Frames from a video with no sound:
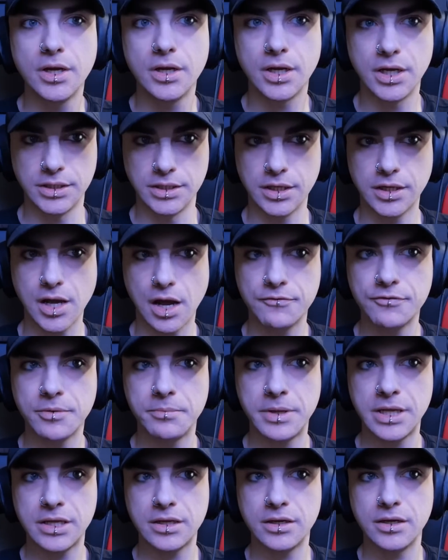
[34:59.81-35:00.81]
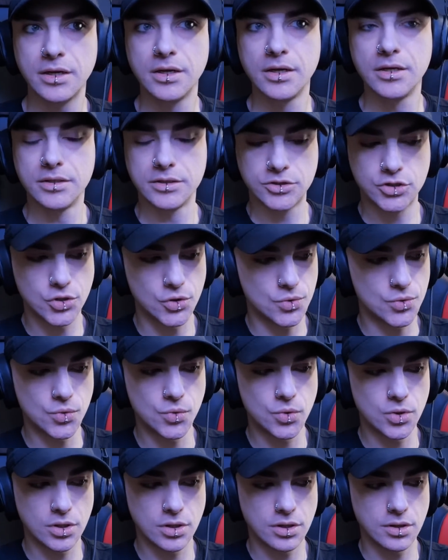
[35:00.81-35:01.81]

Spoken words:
in the government to